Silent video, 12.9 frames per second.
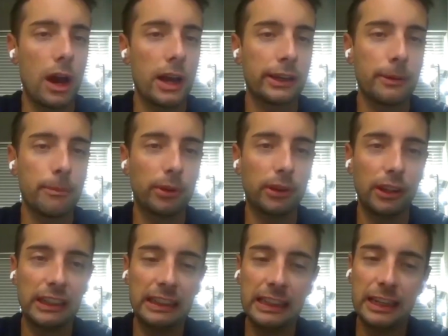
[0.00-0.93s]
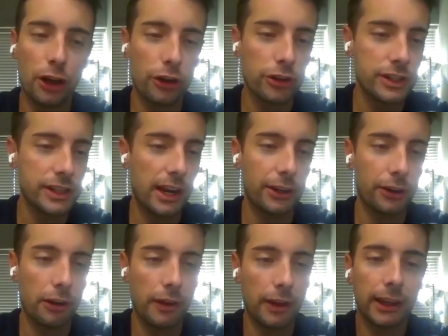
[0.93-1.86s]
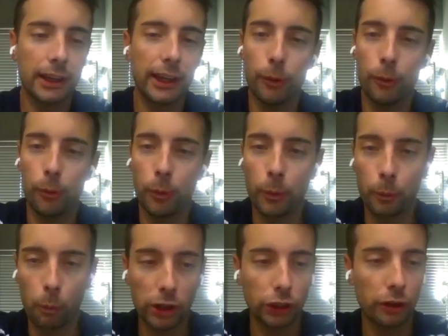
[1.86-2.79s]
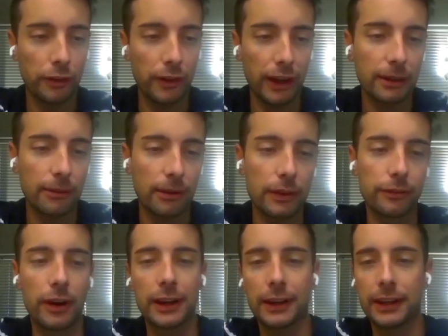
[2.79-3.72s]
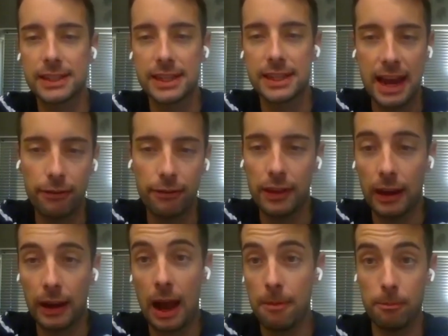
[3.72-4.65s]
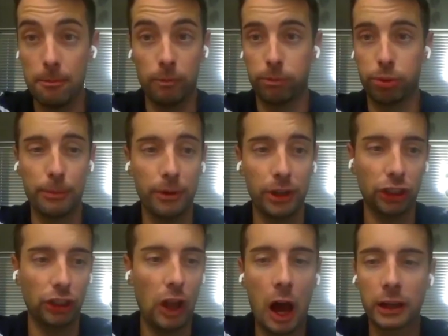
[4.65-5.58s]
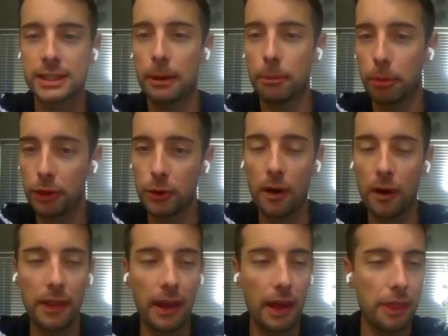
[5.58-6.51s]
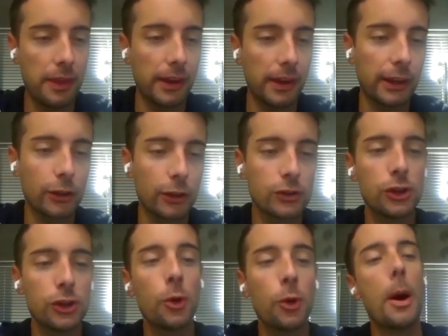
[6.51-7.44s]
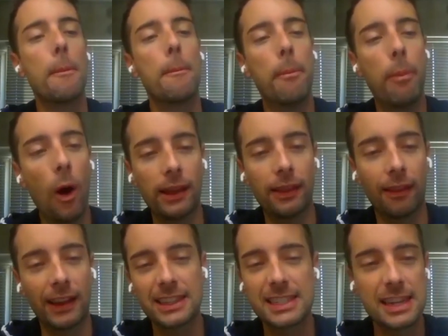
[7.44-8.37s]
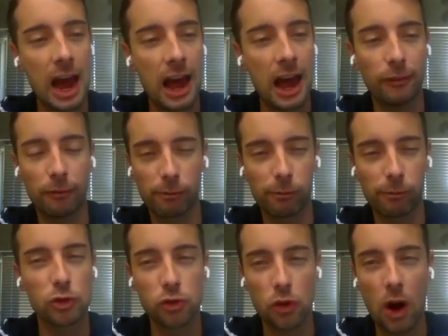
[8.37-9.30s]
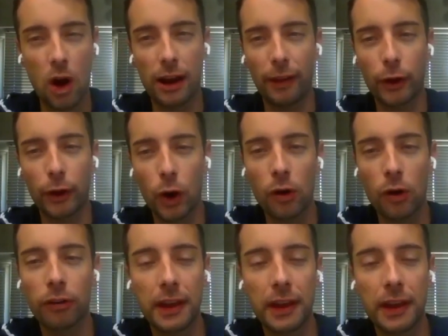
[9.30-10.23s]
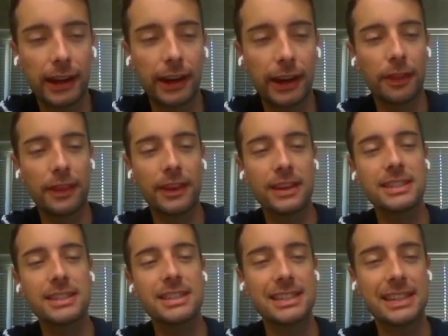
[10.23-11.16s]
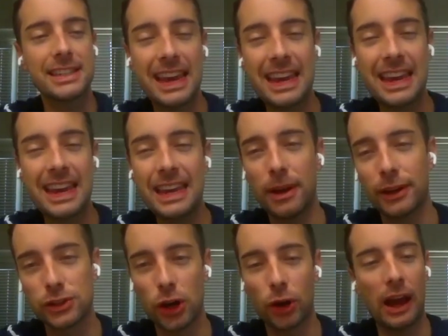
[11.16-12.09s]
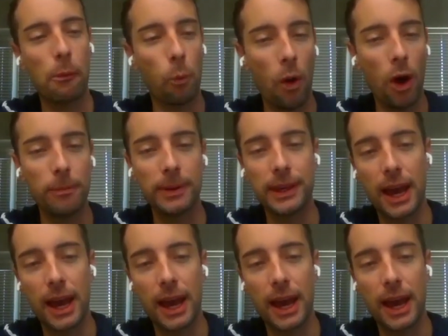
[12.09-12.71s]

I completely understand your thinking here, what you're thinking about the Vikings and everything. I'm pretty much in lockstep with you on that thinking too. But let's not try to overthink it here. This is in Minnesota at 1 p.m.